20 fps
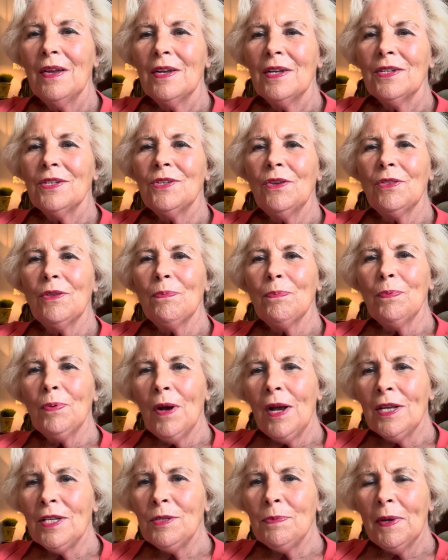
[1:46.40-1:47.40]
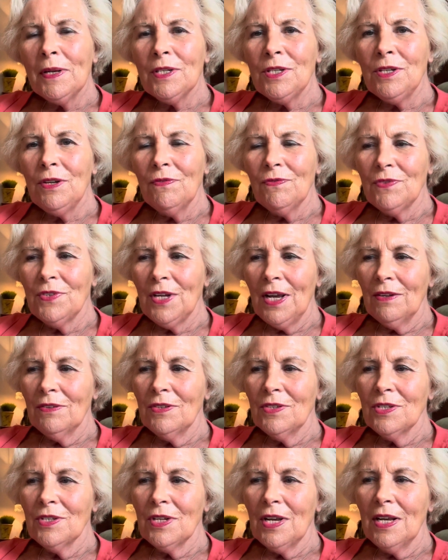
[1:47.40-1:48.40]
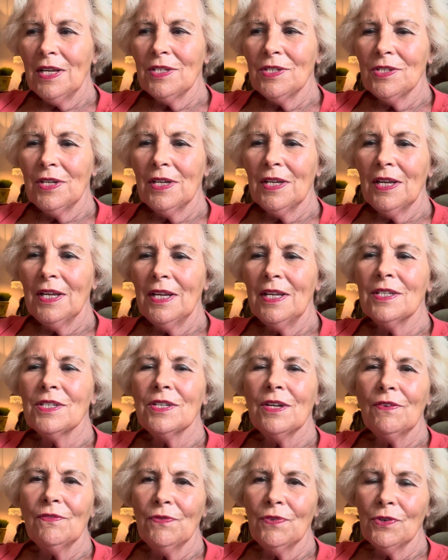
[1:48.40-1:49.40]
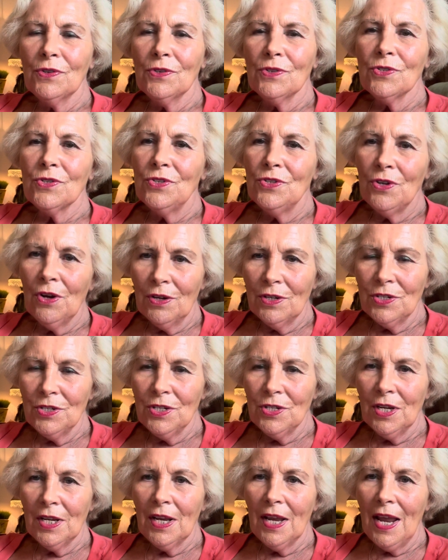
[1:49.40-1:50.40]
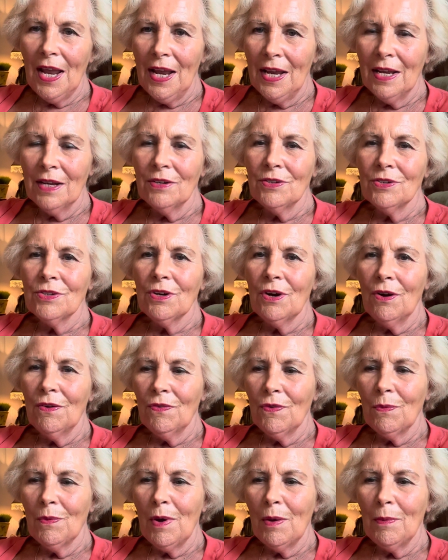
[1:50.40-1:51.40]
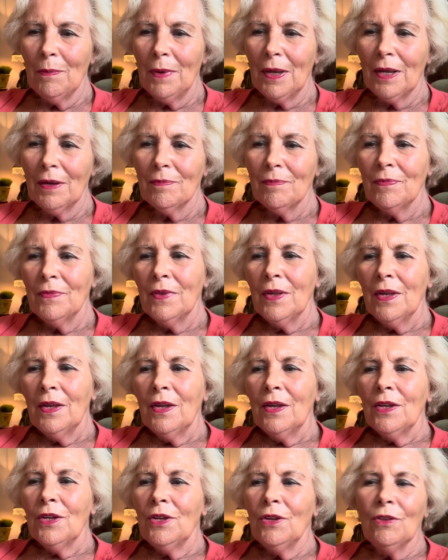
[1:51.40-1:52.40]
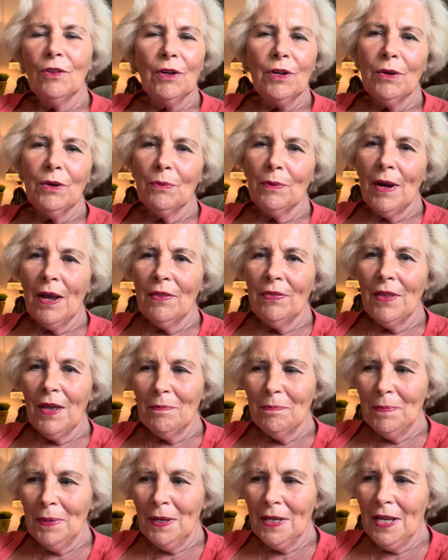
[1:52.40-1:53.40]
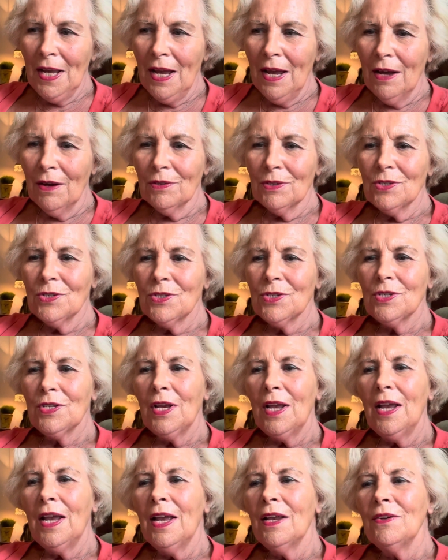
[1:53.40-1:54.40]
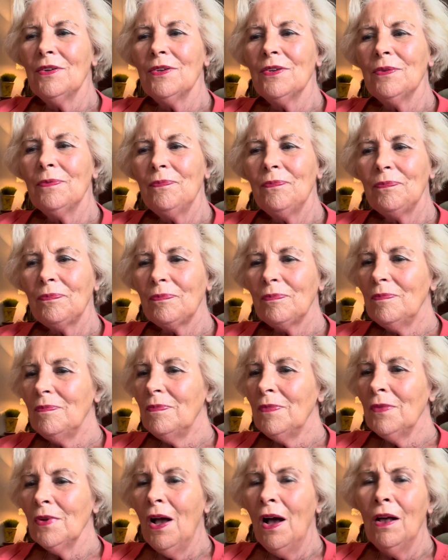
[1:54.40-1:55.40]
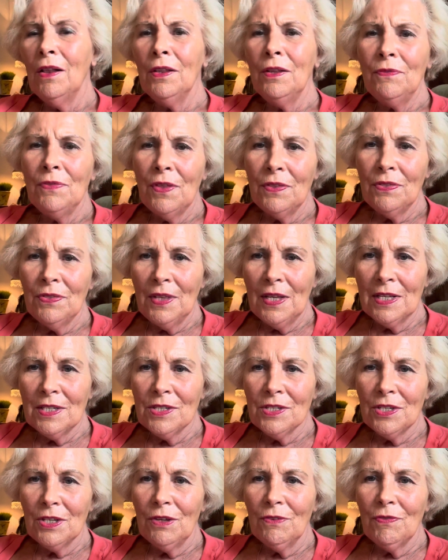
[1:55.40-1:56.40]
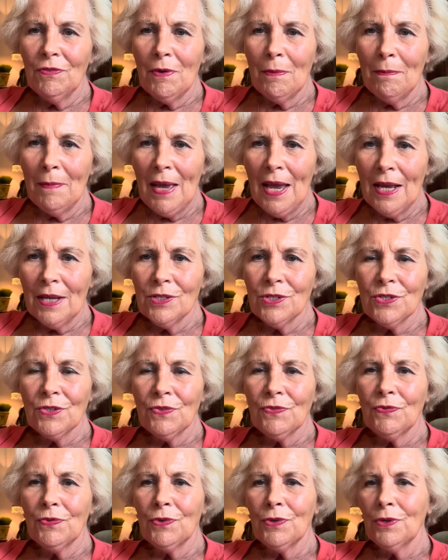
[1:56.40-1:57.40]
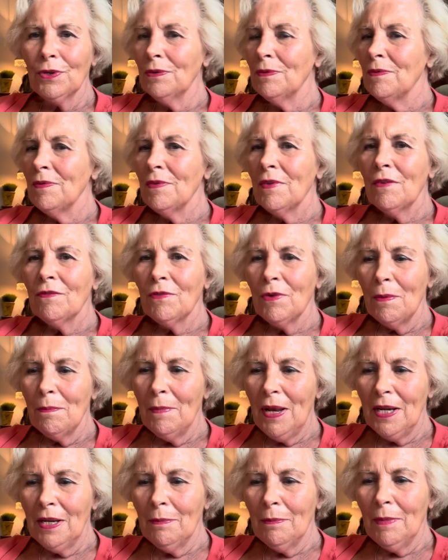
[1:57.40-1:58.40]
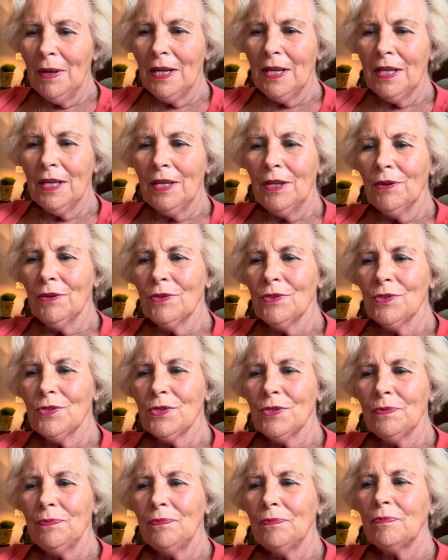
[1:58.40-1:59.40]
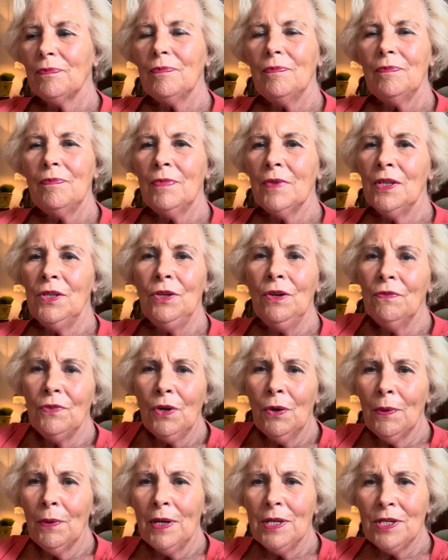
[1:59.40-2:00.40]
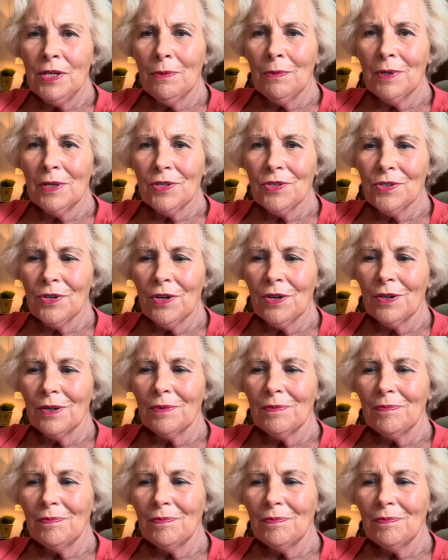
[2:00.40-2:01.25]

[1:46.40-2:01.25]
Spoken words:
So the prospect of downsizing is at first daunting and overwhelming. You look around that big house and all of the things that you've amassed for many, many years, you have no idea where to start.